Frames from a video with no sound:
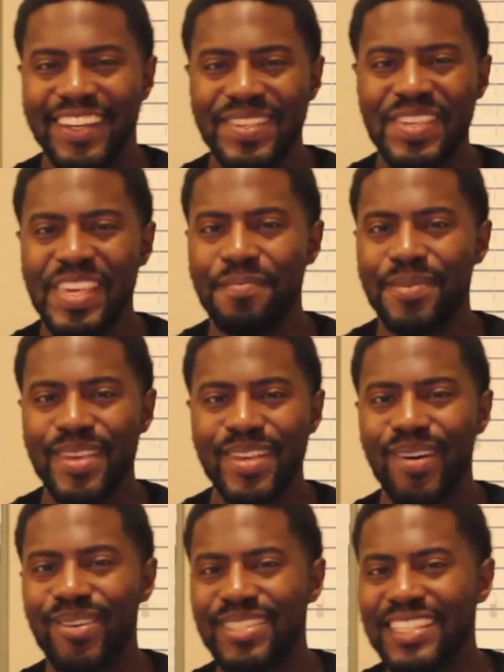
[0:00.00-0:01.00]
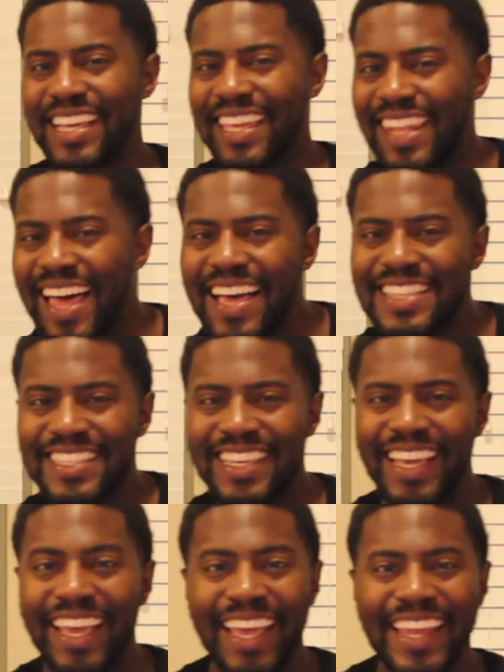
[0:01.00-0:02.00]
You keeping your goals in the closet.
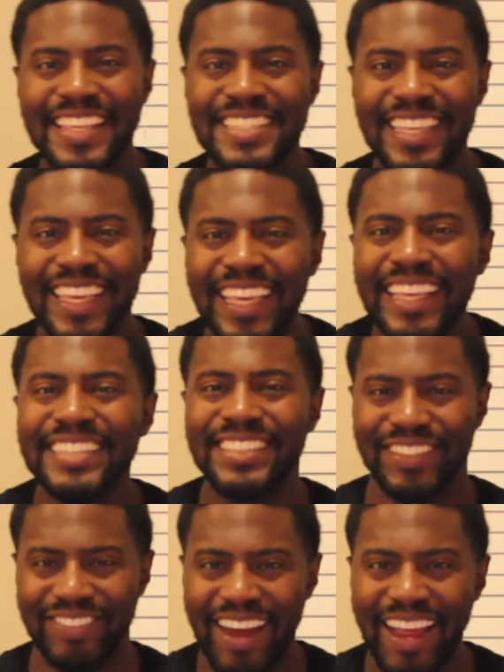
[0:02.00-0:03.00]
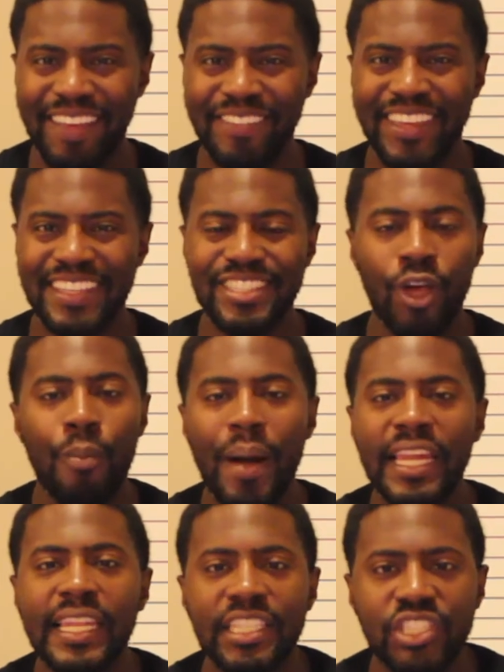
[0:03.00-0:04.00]
And it's easy, right? Because
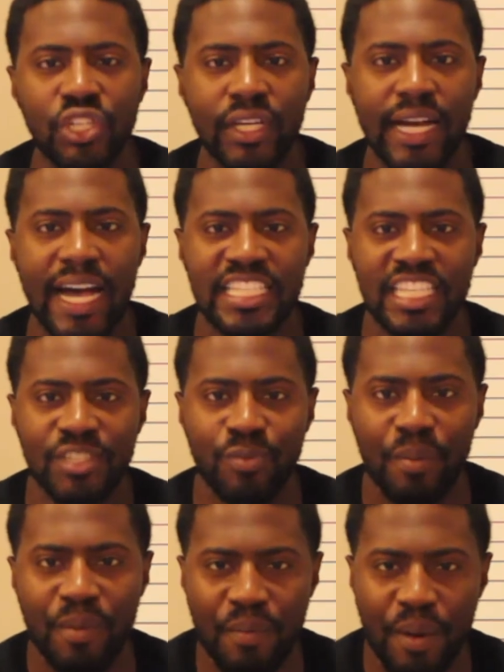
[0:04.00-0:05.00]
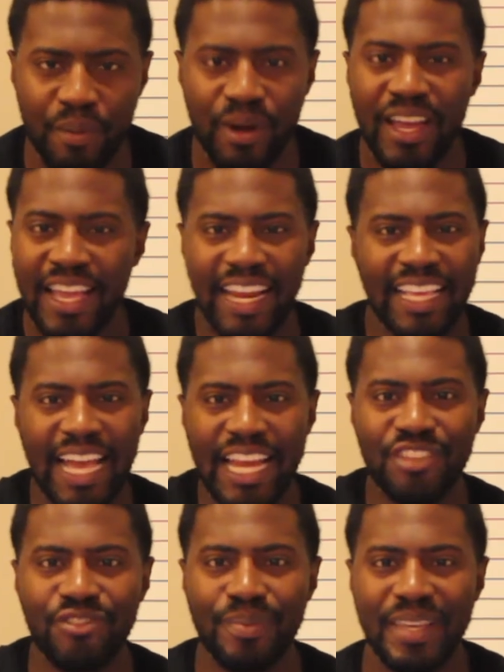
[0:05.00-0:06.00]
nobody looks in your closet. Because remember, and I got
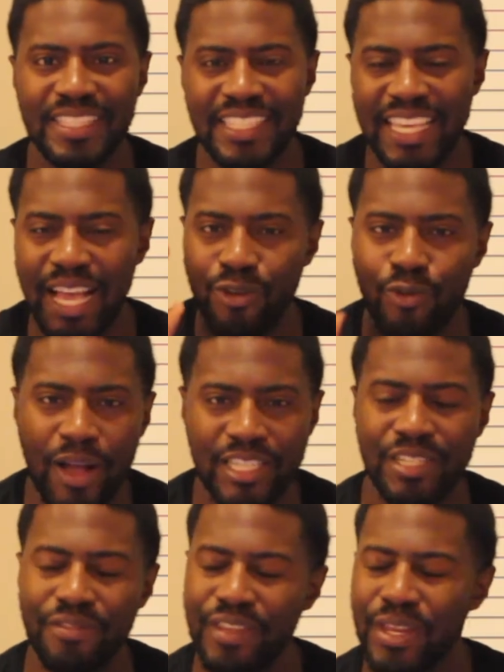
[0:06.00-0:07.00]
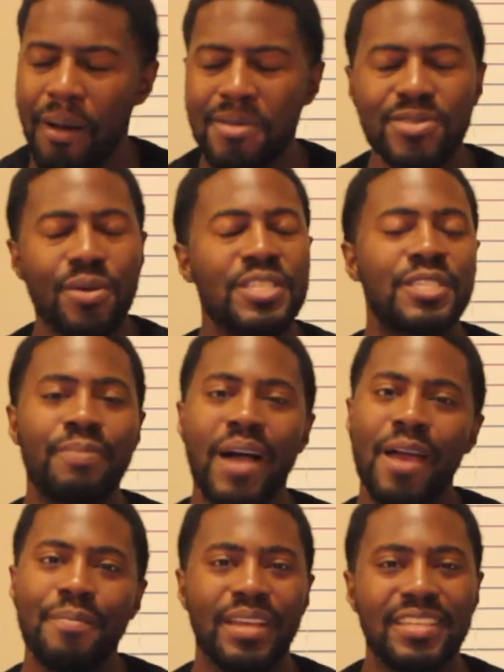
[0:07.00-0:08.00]
this from E.T. I was watching the video, I was so
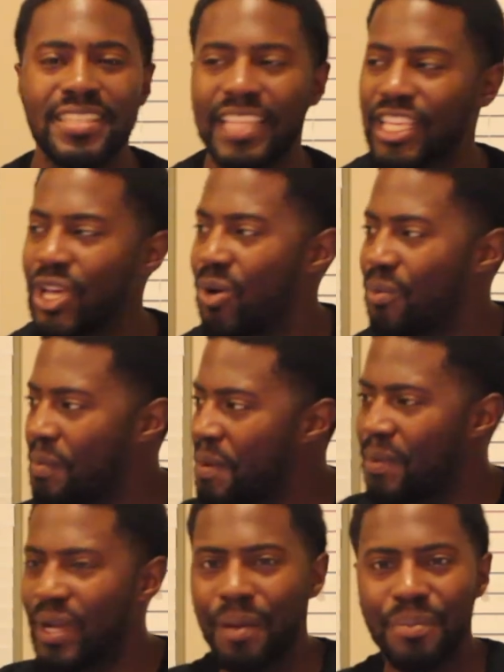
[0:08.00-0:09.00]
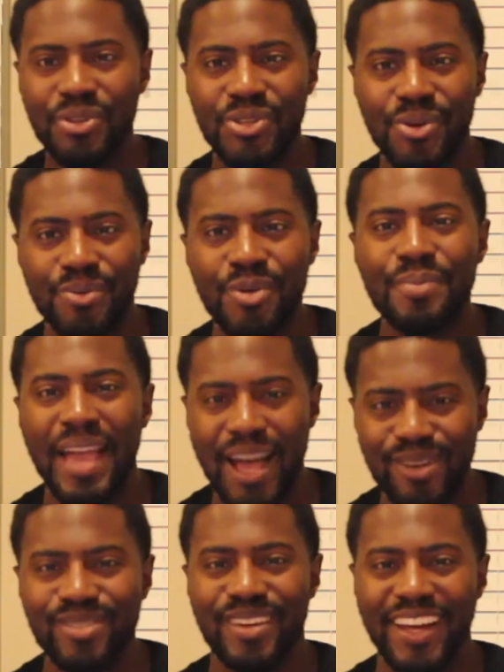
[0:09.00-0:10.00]
inspired because he's like, yo, when people come into your room, your
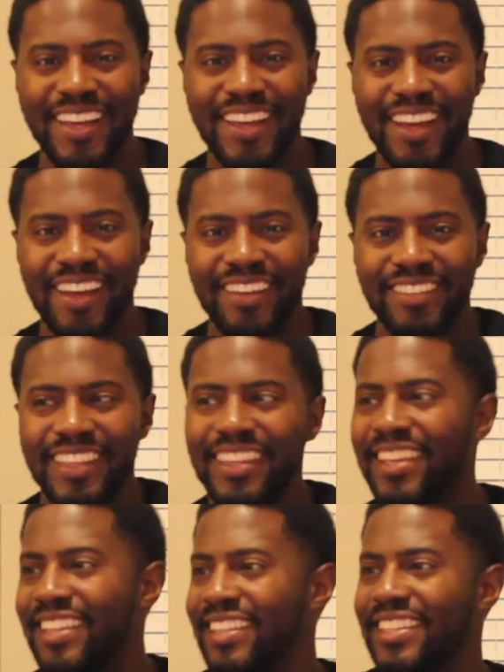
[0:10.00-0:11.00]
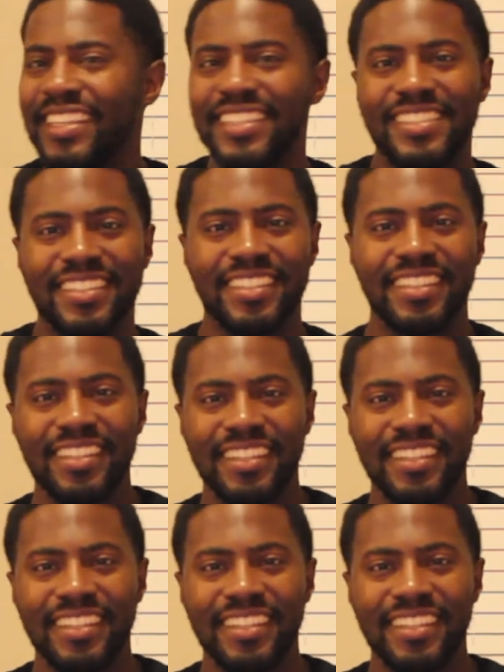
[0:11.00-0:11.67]
house, right? They look at the kitchen.